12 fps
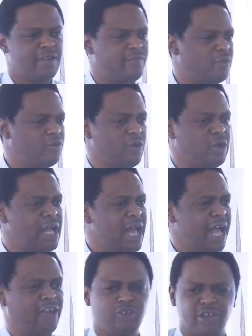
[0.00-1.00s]
devotion
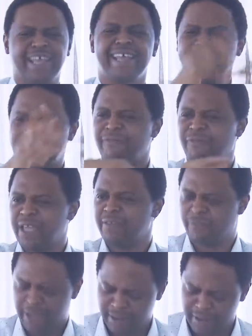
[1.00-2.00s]
and church, and that's
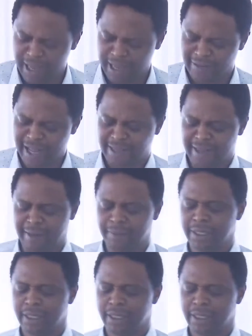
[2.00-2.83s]
faith, yes, that time.